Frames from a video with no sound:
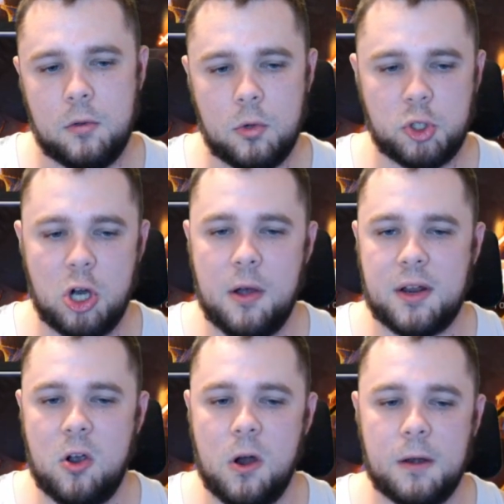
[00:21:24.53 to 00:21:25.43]
We'll draw a
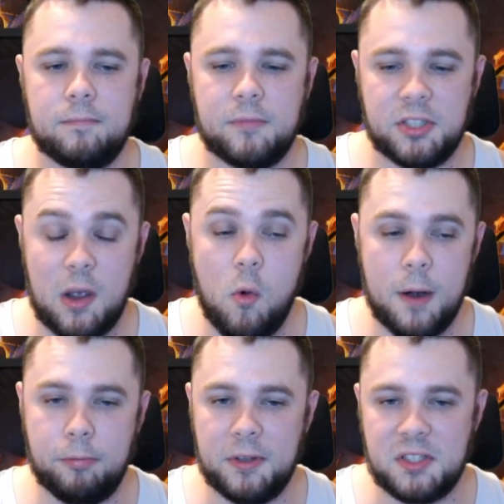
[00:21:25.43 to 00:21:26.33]
card, because I
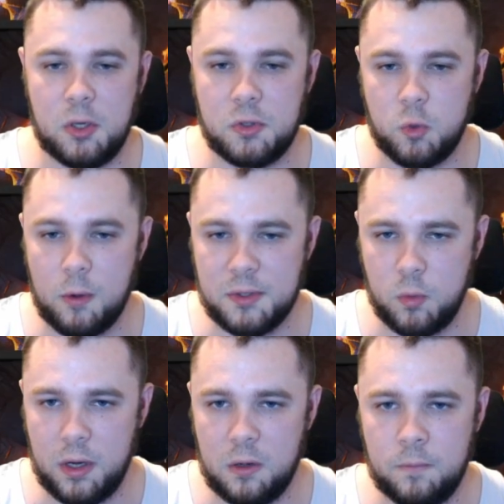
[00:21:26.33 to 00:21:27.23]
want to play Scute Swarm as
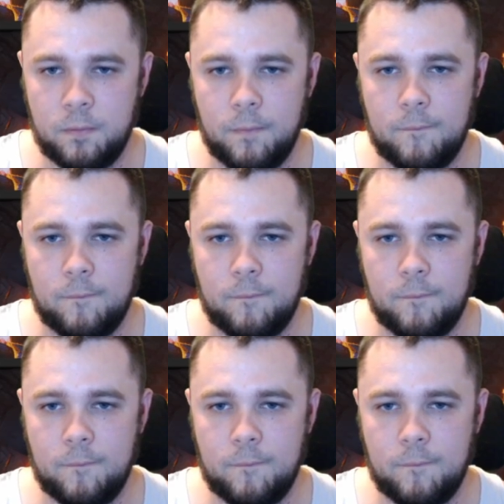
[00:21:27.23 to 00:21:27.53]
well.